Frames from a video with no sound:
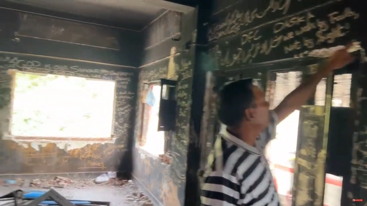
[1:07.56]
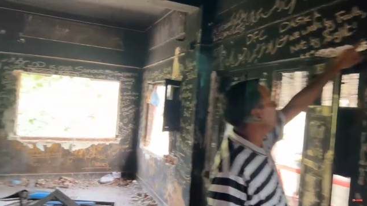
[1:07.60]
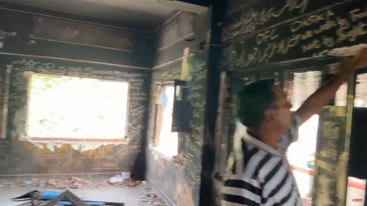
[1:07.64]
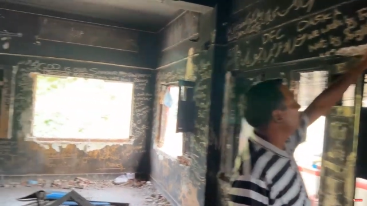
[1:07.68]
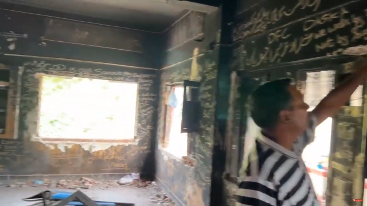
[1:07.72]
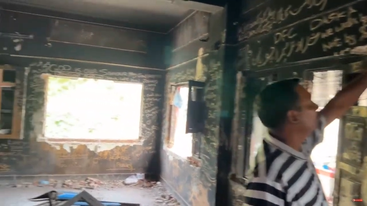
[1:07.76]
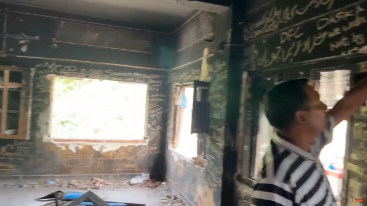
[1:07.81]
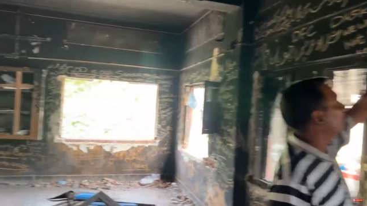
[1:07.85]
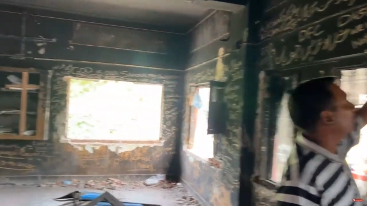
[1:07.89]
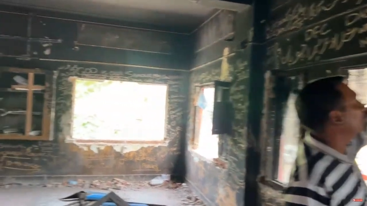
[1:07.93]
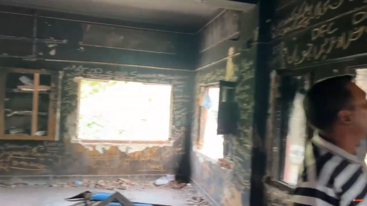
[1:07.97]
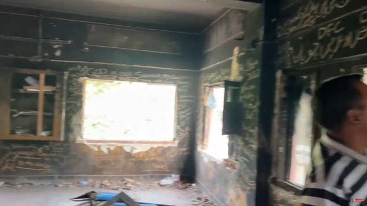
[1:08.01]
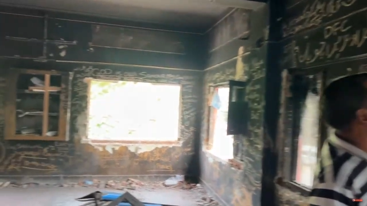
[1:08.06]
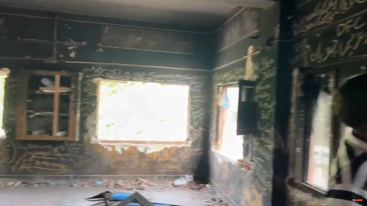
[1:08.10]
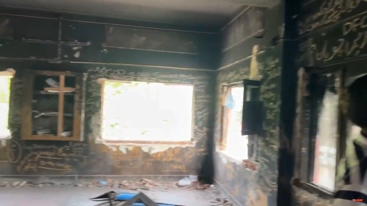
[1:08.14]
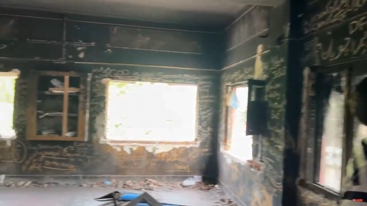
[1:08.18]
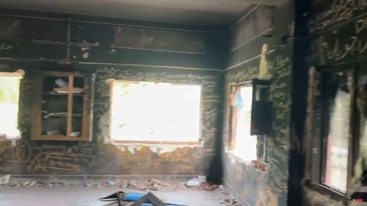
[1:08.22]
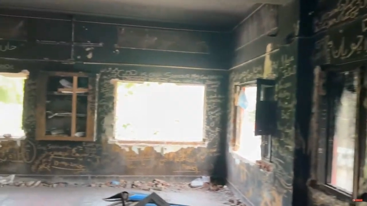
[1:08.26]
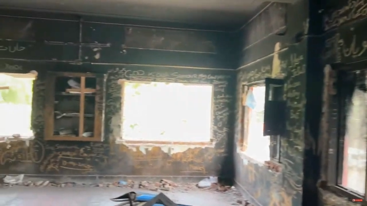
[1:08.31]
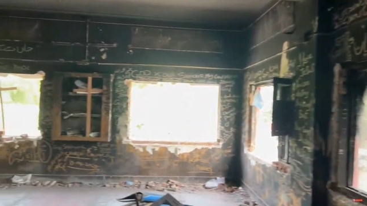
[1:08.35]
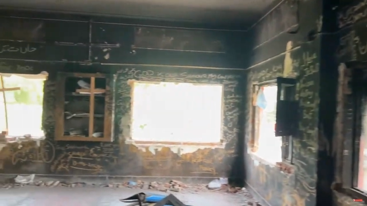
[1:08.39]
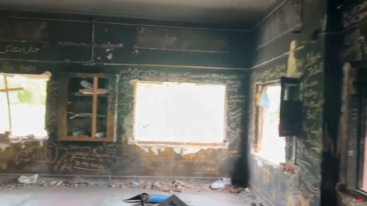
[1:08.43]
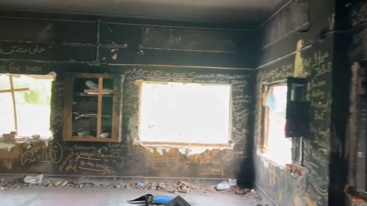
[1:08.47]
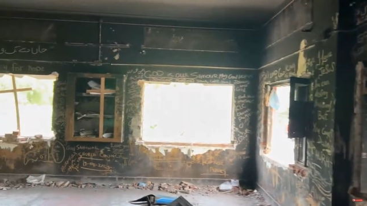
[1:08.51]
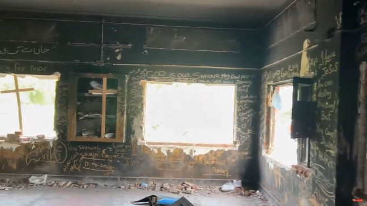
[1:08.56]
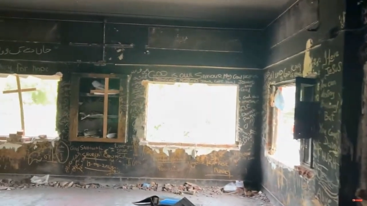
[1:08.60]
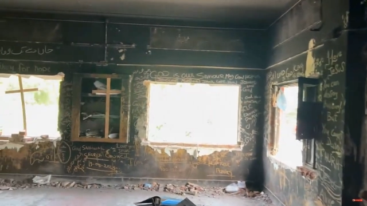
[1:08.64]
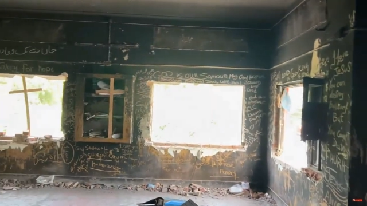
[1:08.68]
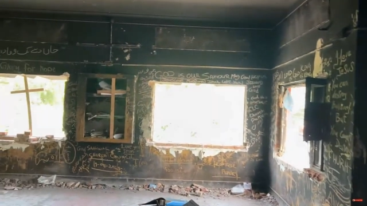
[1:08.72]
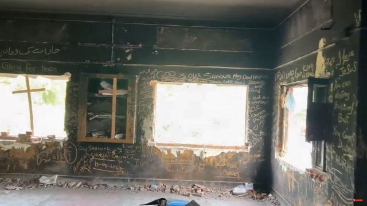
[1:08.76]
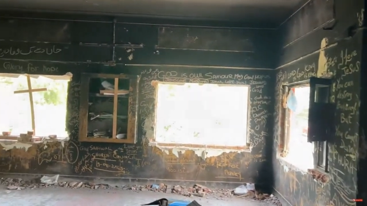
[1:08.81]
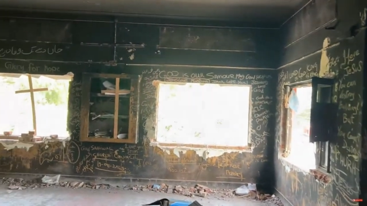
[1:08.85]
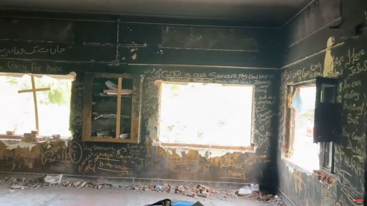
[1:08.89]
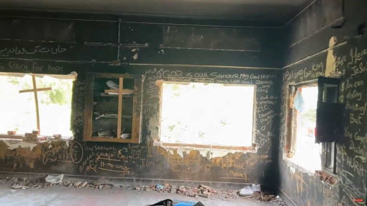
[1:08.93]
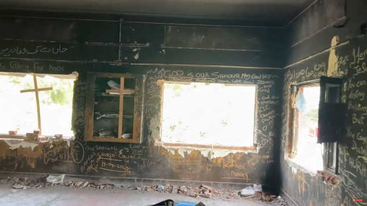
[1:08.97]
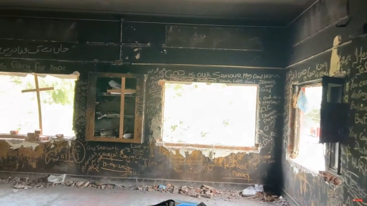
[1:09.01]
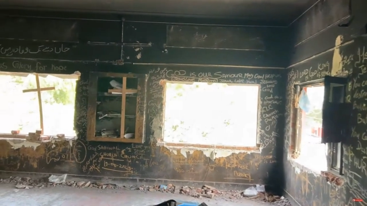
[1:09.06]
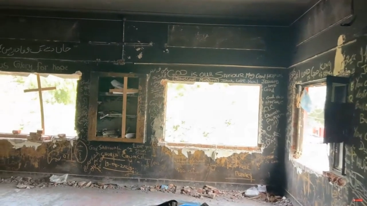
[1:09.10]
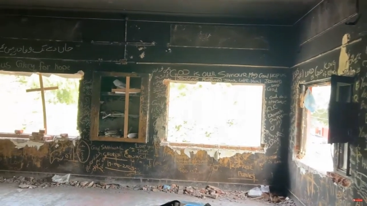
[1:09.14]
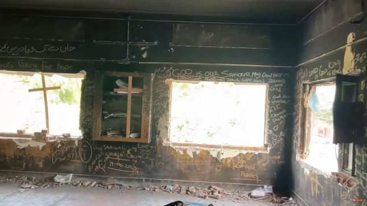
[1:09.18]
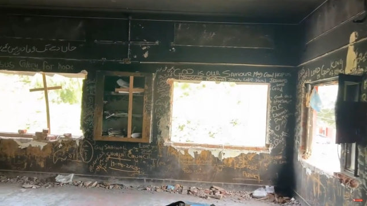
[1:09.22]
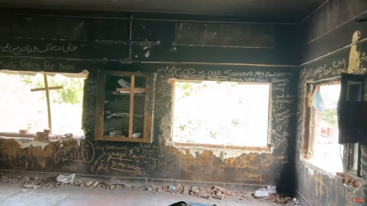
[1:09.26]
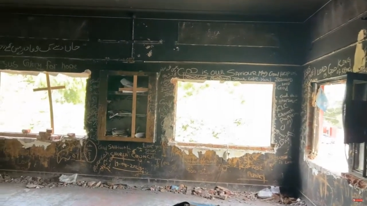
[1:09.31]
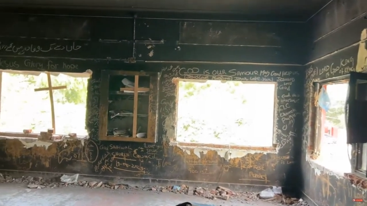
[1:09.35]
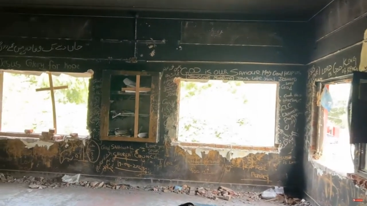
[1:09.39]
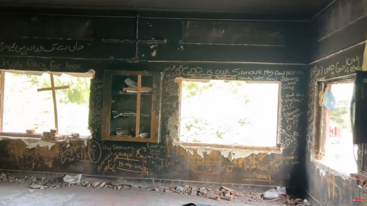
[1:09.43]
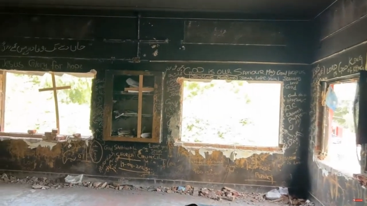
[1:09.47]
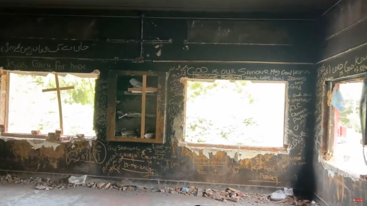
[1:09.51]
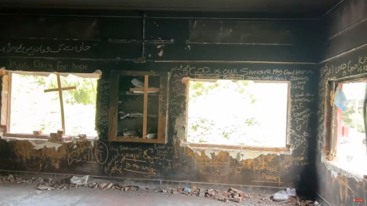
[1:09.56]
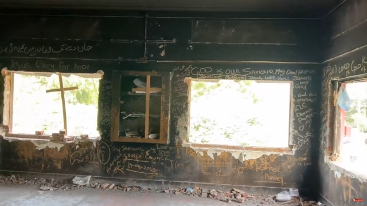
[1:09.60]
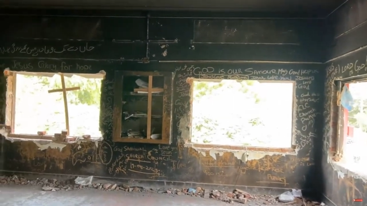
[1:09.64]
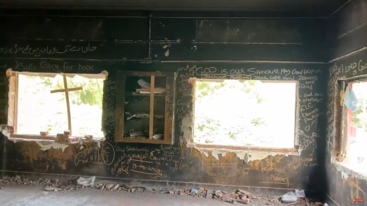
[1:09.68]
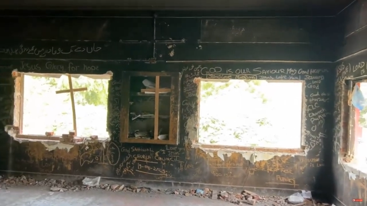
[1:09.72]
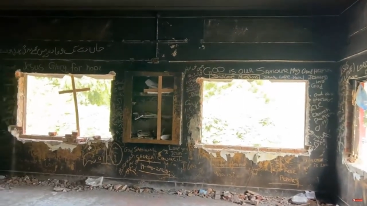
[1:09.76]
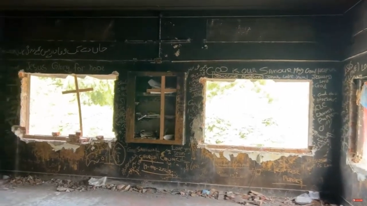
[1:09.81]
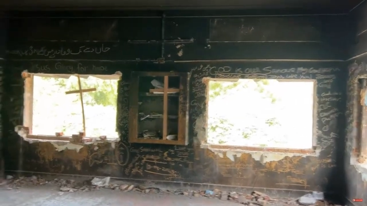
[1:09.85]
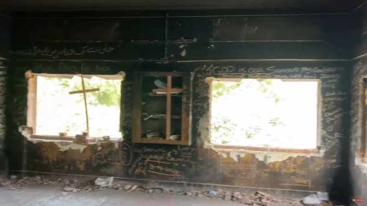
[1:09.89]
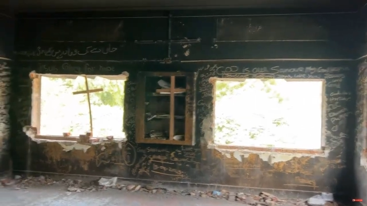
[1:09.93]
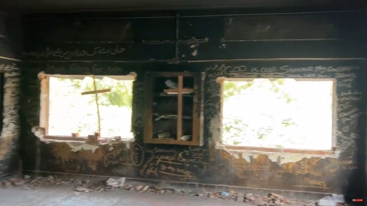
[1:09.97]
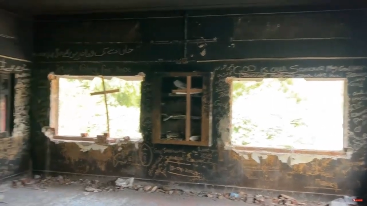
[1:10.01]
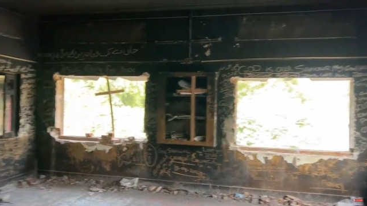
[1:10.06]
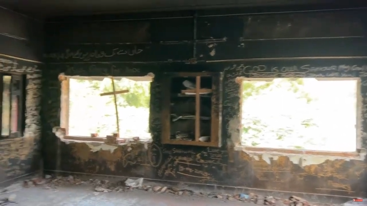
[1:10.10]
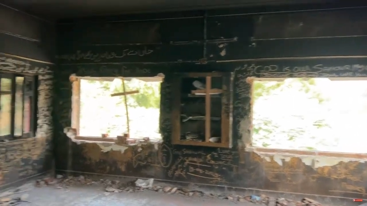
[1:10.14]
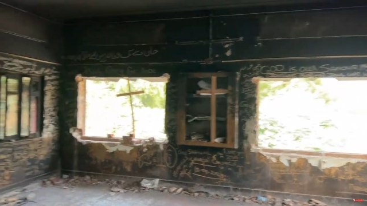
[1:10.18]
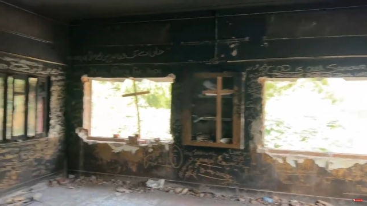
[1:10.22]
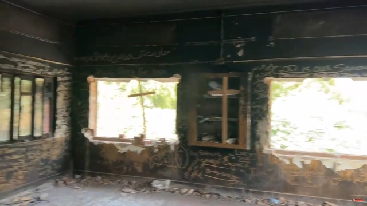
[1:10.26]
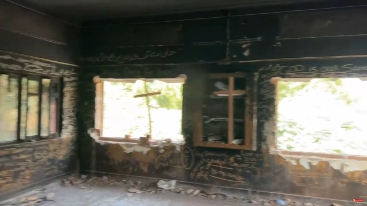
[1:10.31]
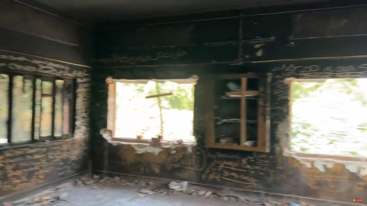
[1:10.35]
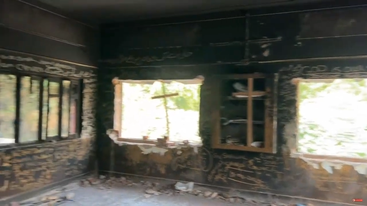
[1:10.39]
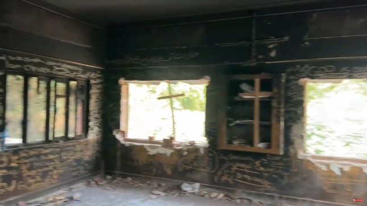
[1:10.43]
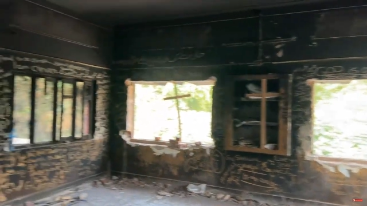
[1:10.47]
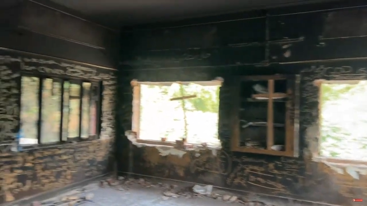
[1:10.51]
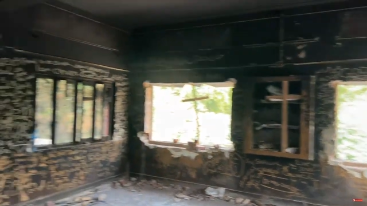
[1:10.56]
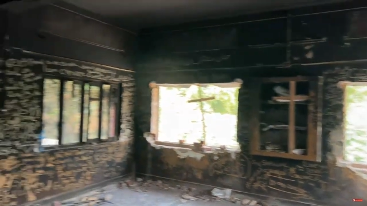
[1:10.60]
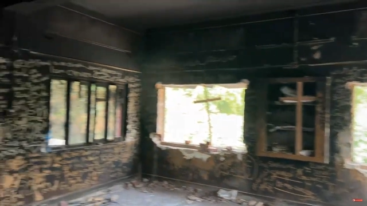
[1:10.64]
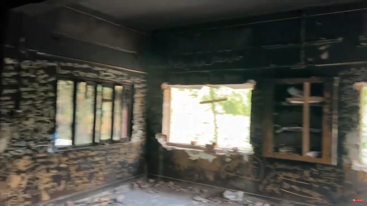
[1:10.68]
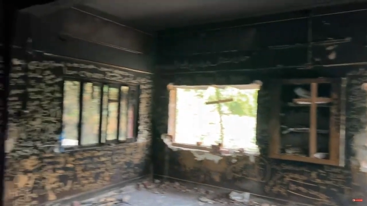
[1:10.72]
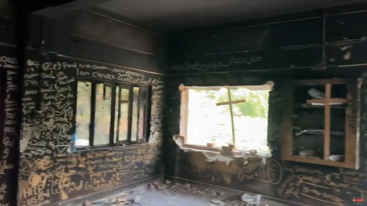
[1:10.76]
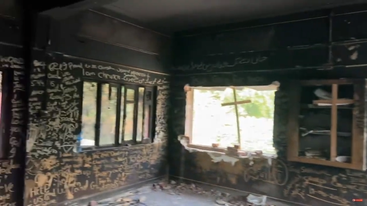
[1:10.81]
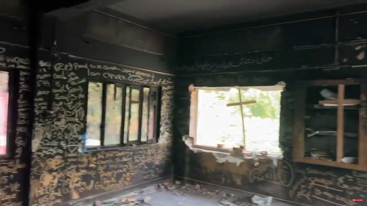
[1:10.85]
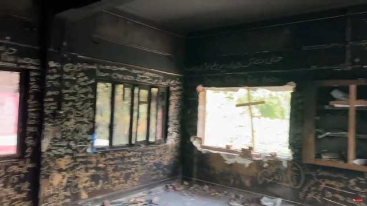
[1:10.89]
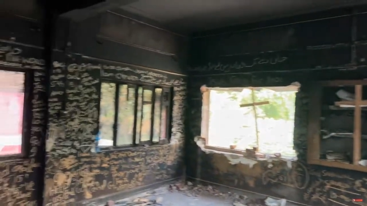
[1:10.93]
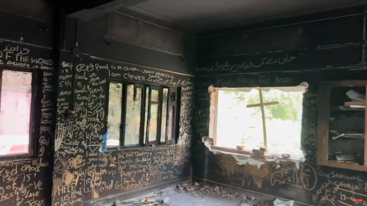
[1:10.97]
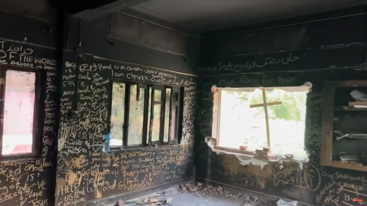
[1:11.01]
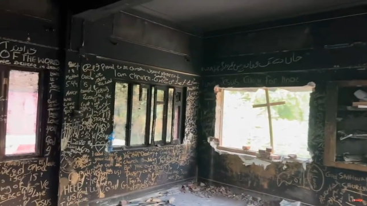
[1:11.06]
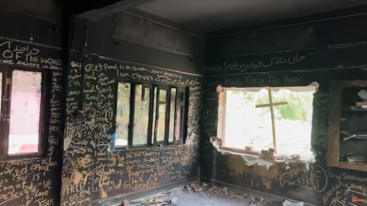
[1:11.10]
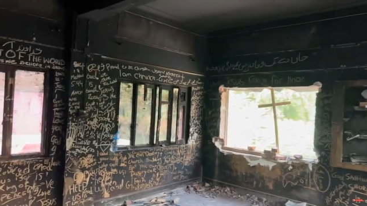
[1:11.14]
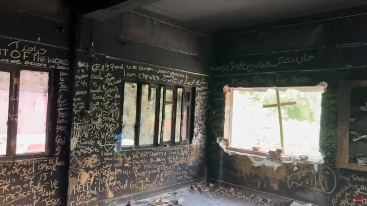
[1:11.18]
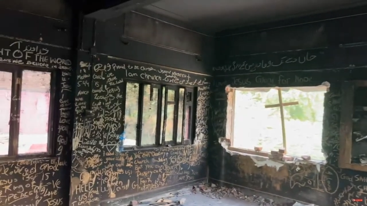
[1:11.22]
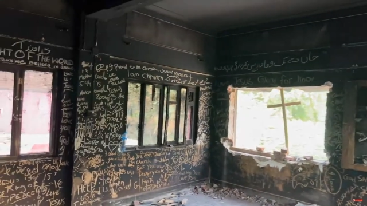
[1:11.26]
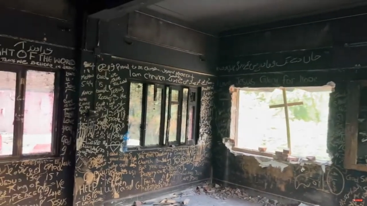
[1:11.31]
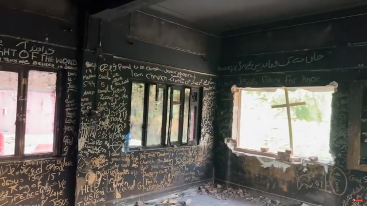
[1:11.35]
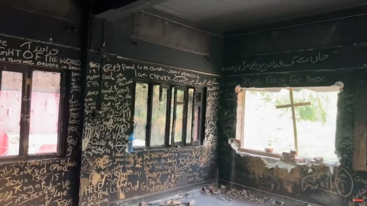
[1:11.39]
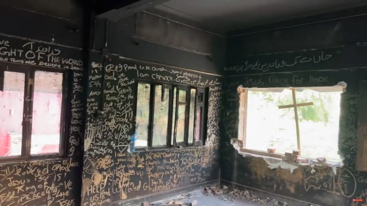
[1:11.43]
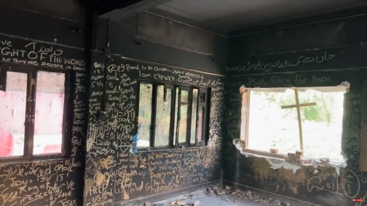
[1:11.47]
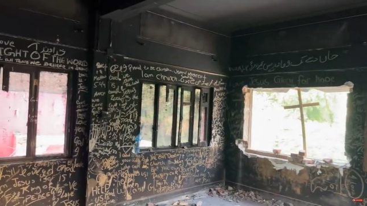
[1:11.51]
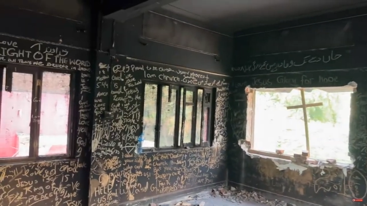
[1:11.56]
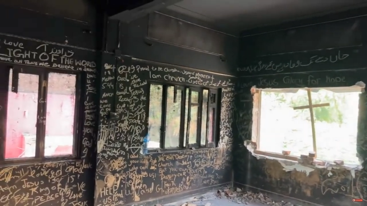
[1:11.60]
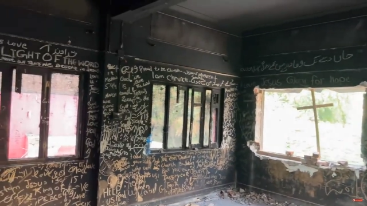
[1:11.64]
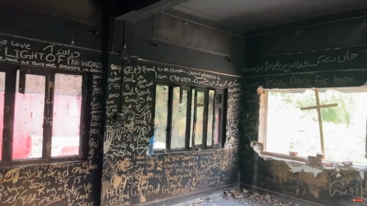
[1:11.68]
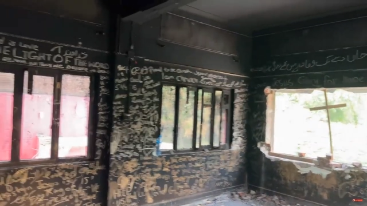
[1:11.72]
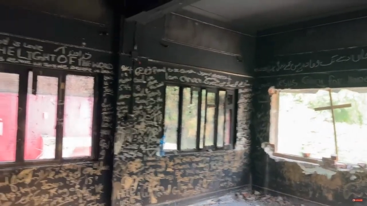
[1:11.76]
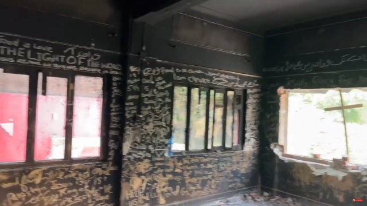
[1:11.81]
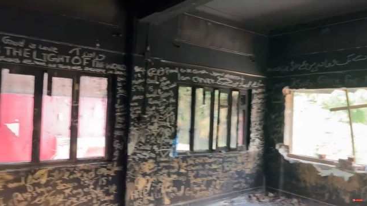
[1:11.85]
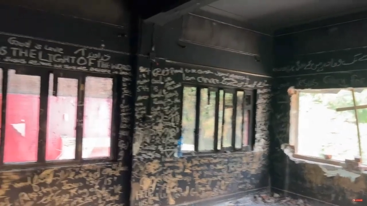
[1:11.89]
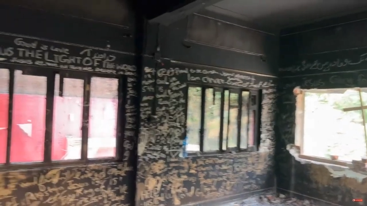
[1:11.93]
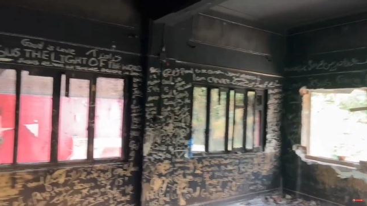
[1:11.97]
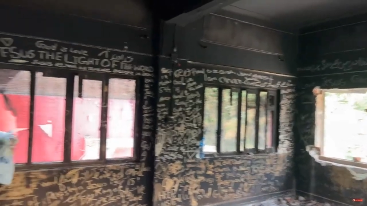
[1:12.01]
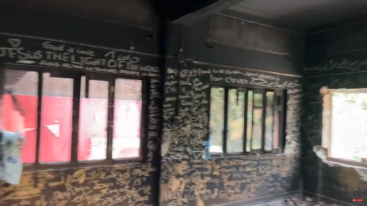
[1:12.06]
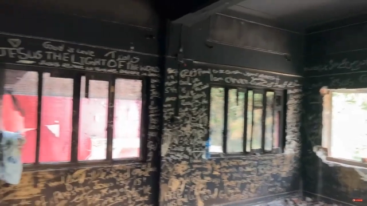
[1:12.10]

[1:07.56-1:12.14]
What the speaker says: Nobody's mouth can be seen.